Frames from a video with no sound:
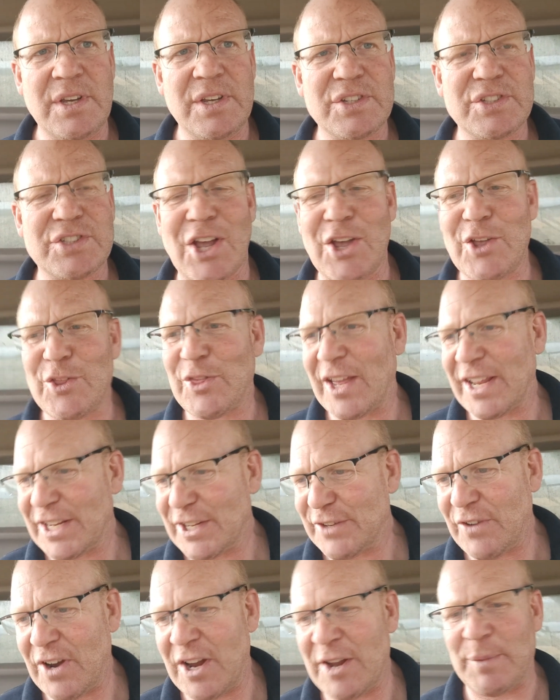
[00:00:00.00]
So
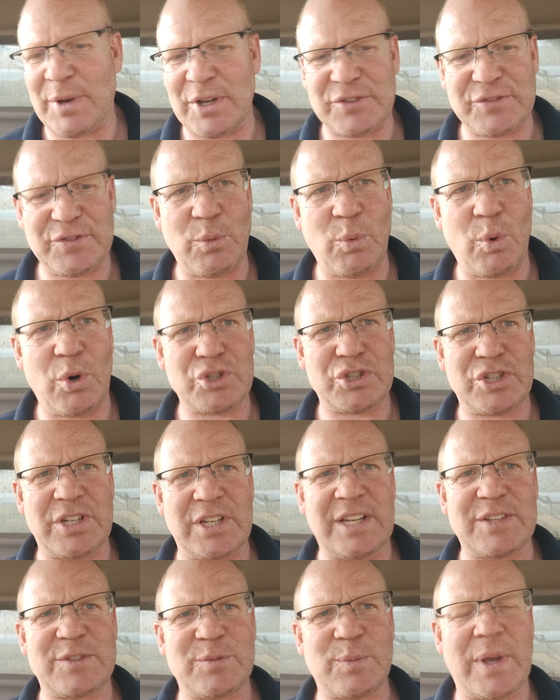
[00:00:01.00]
thank you very much for
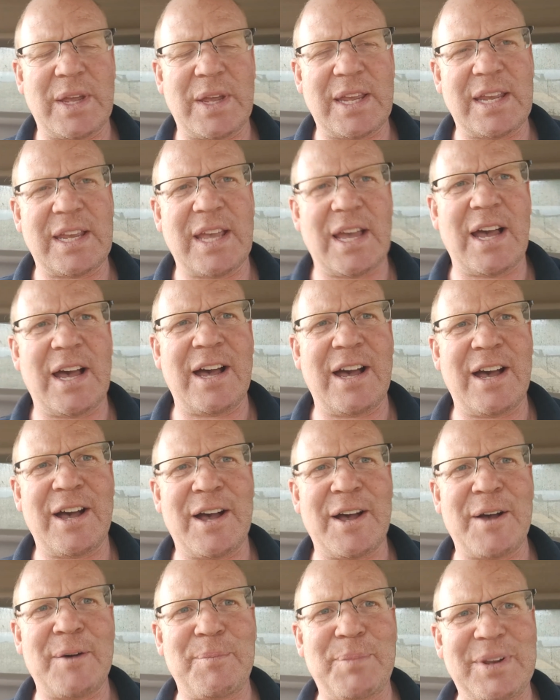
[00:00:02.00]
watching this week.
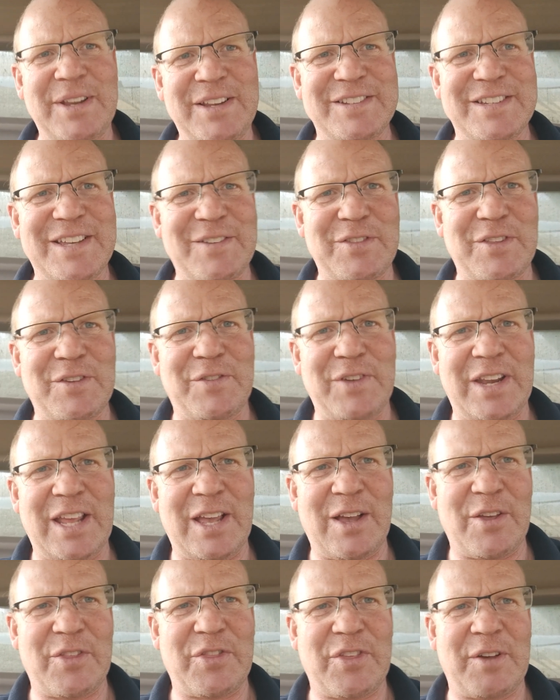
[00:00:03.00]
Please give the
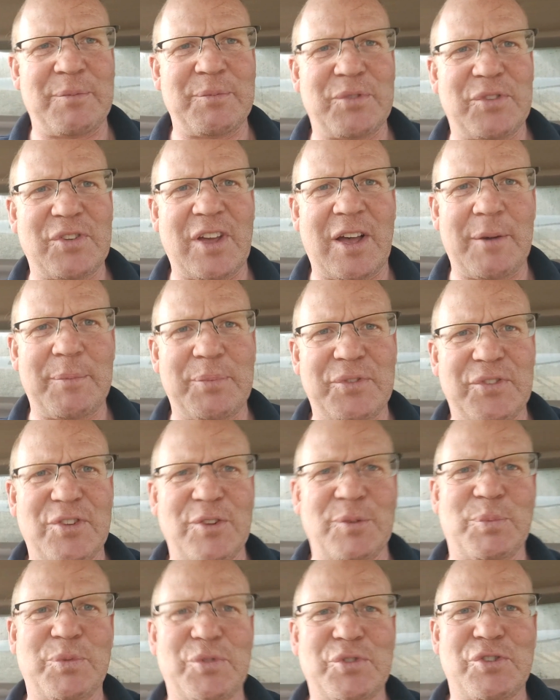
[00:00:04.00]
video a thumbs up,
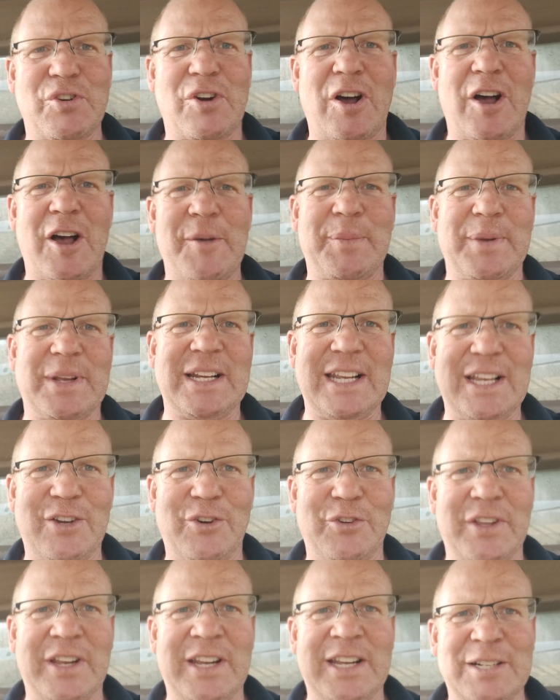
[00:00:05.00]
subscribe, click
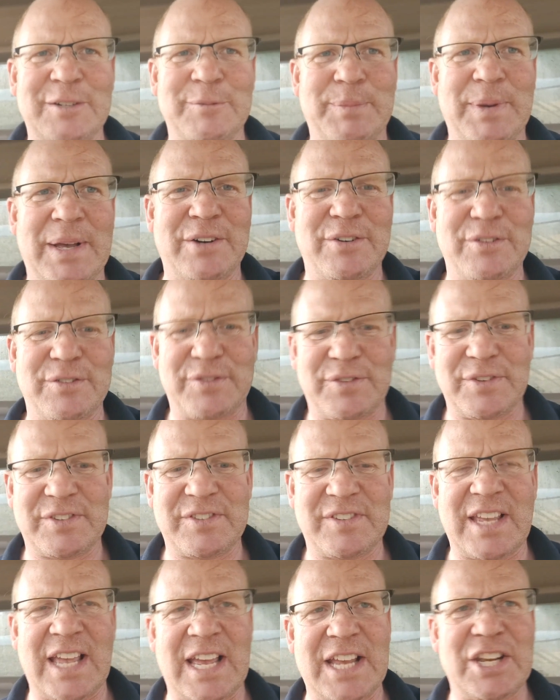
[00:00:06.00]
on the little bell
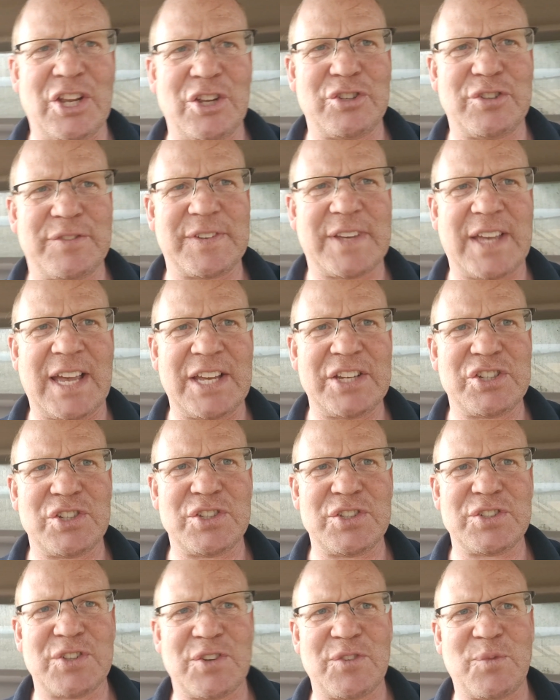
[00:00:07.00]
to get
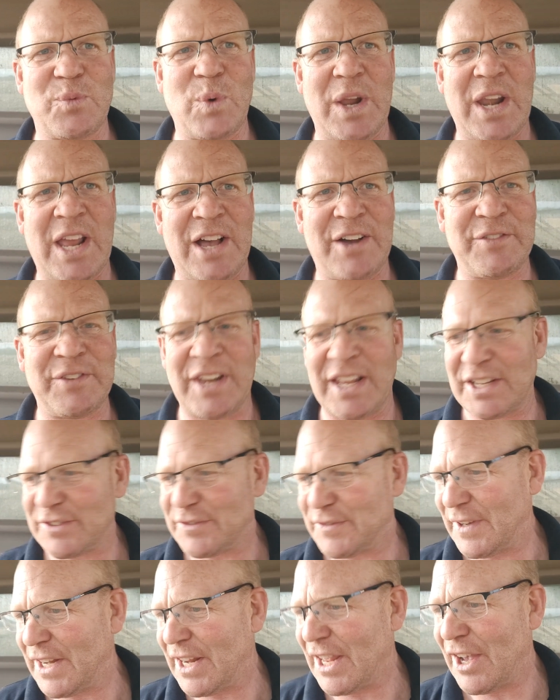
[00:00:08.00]
notifications of when our
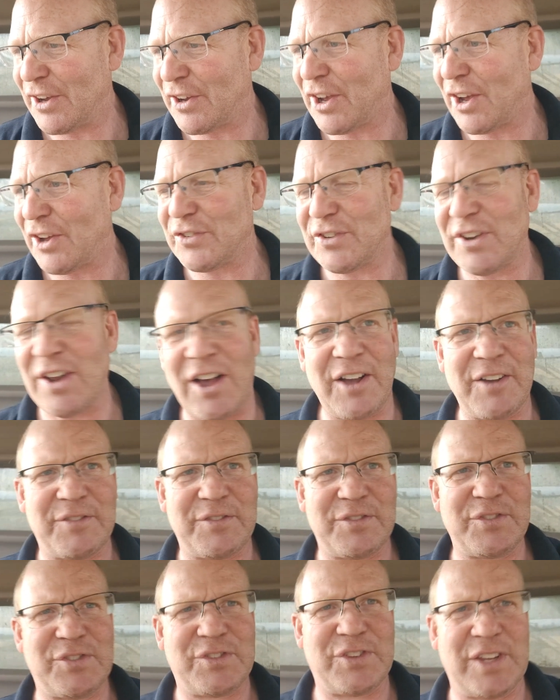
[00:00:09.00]
next video goes live.
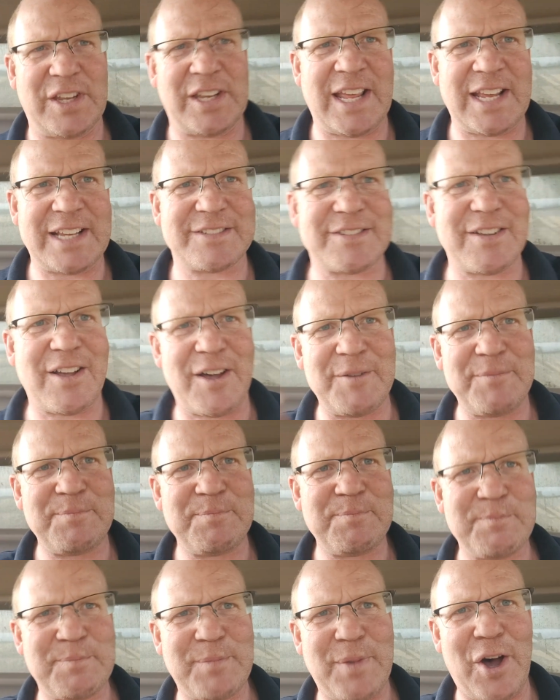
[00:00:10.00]
See you next time.
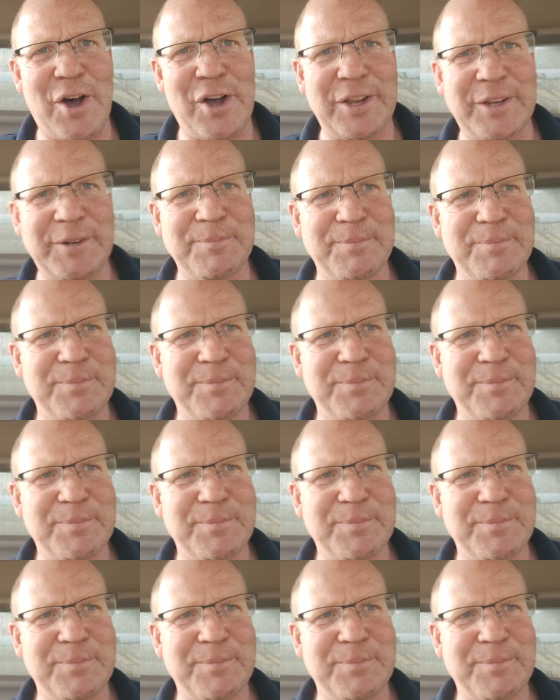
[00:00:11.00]
Bye.